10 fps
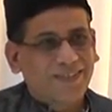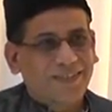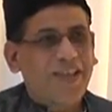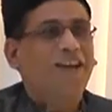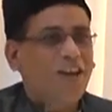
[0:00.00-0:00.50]

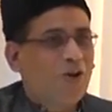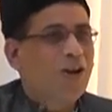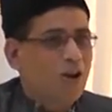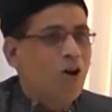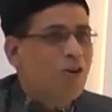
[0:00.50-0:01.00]
Take her on
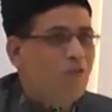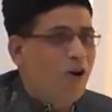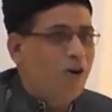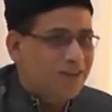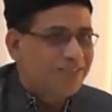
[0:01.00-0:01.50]
a long
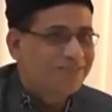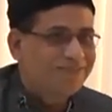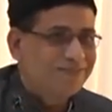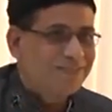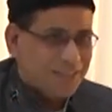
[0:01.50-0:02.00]
walk.
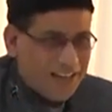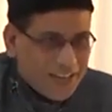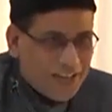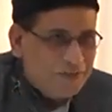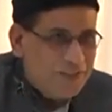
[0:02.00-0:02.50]
Say,
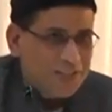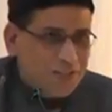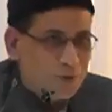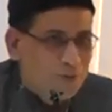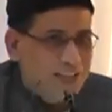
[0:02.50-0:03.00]
I have these
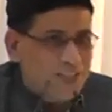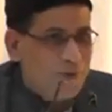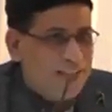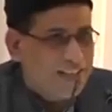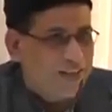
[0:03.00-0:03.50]
issues,
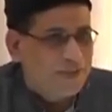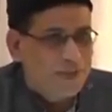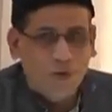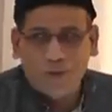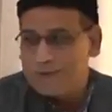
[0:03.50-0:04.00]
XYZ with
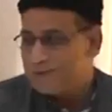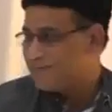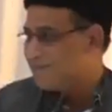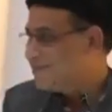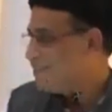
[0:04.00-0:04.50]
you.
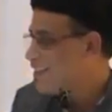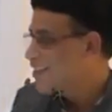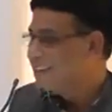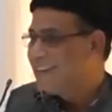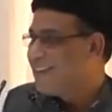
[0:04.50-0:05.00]

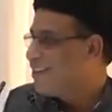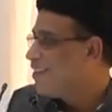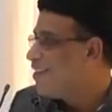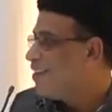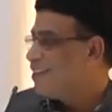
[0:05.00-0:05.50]

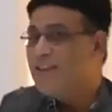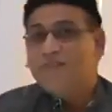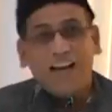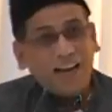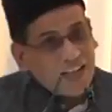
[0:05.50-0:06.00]

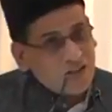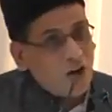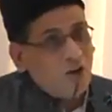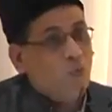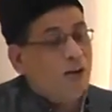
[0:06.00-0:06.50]
If that does
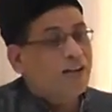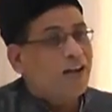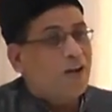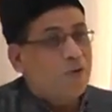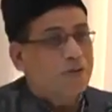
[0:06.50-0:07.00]
not work
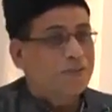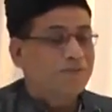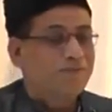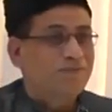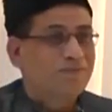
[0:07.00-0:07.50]
out,
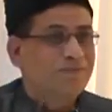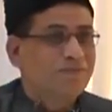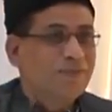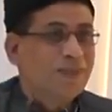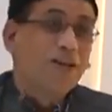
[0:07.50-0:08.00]

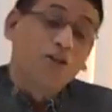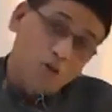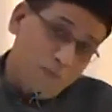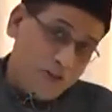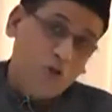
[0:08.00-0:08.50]

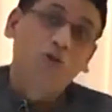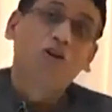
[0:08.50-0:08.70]
you may show